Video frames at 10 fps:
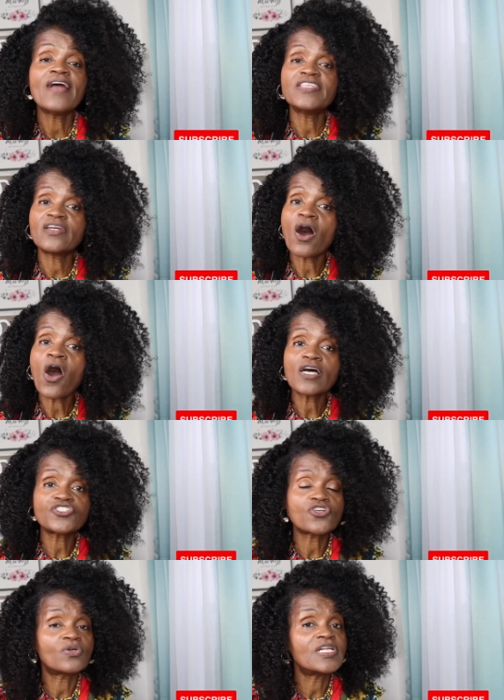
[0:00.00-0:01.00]
And then
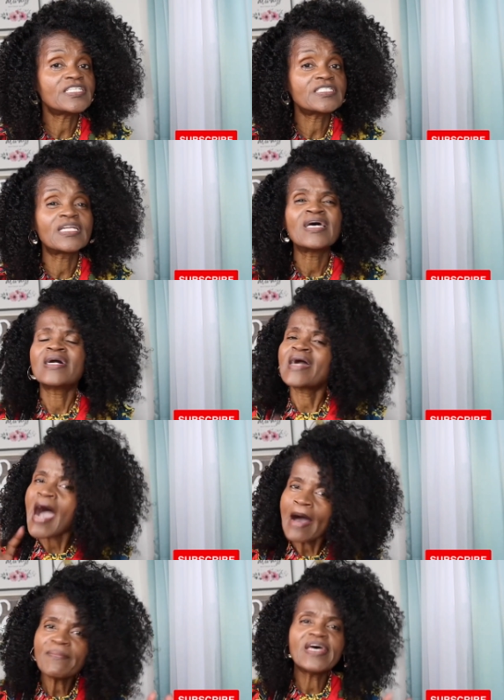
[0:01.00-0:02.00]
also, listen,
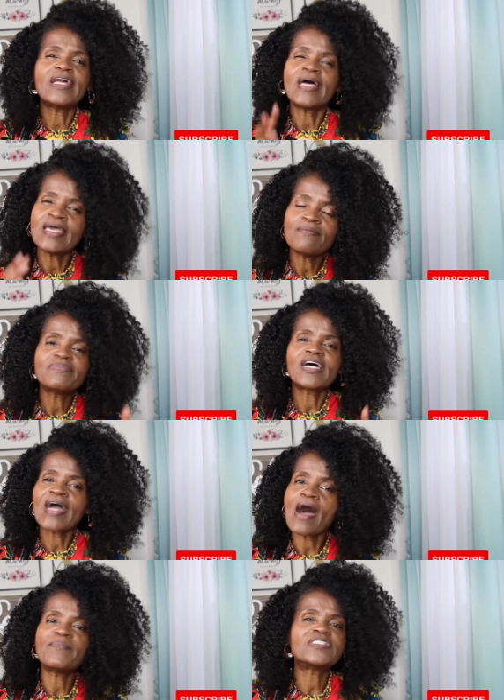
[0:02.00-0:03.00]
comment in the
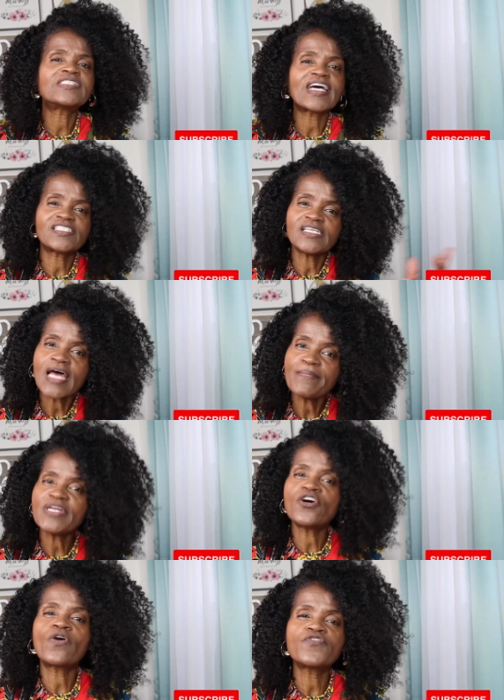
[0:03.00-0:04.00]
comment section. Let
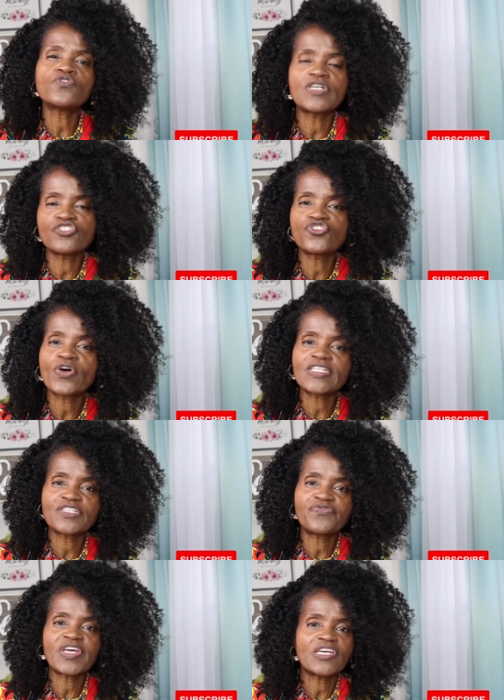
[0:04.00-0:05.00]
me know if you enjoyed
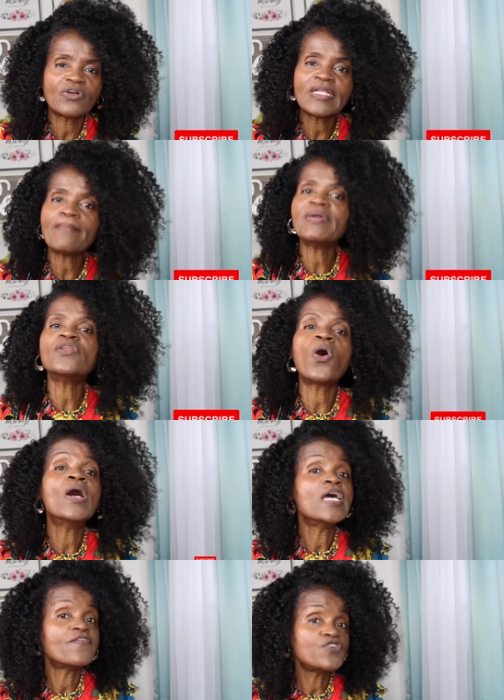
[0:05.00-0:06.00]
this video. Let me know
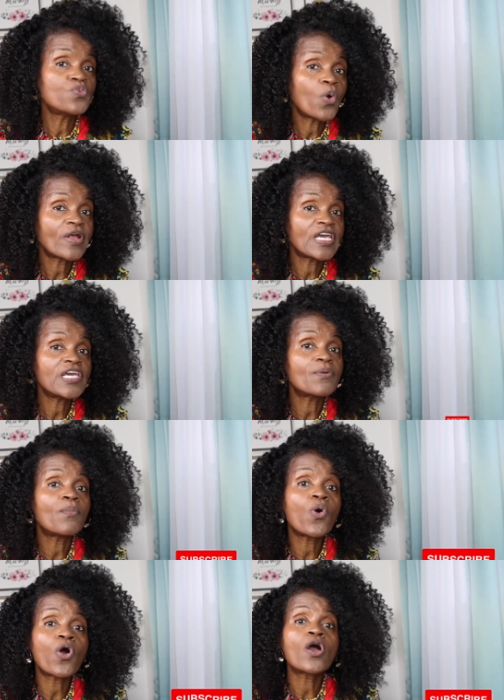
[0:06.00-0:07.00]
if you want to hear
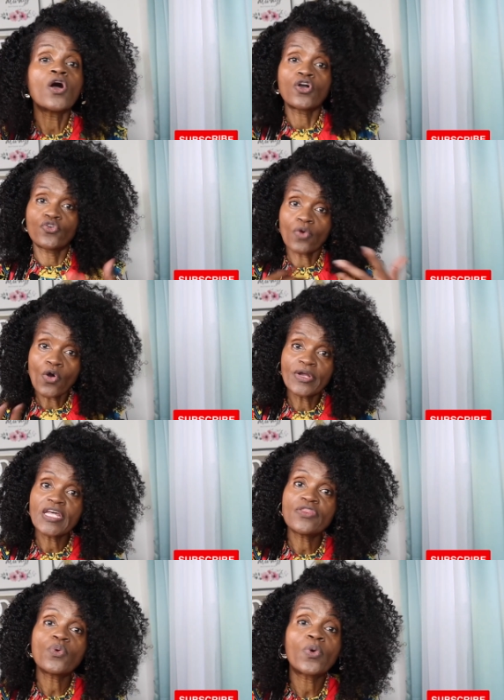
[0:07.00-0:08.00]
more Growing
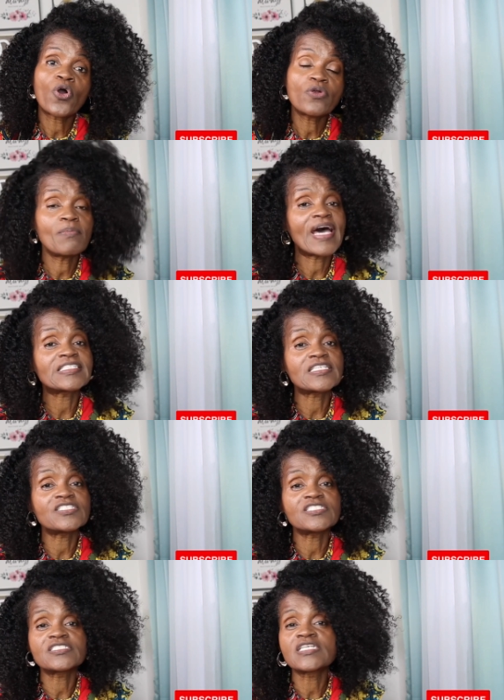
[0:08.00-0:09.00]
in the Word
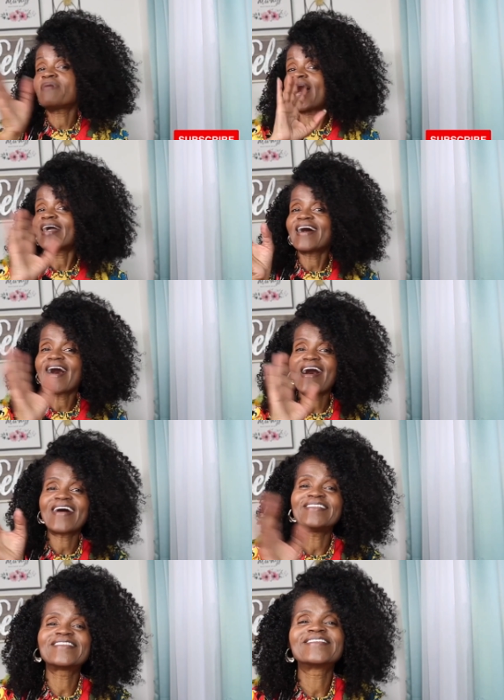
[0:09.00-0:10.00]
messages. Bye,
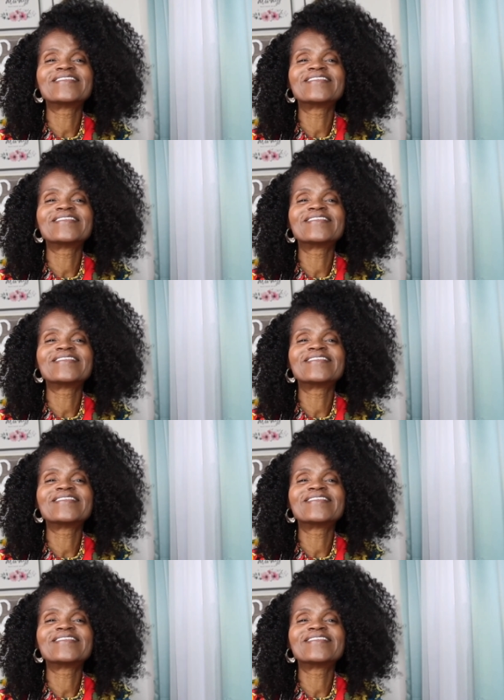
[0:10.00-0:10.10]
guys.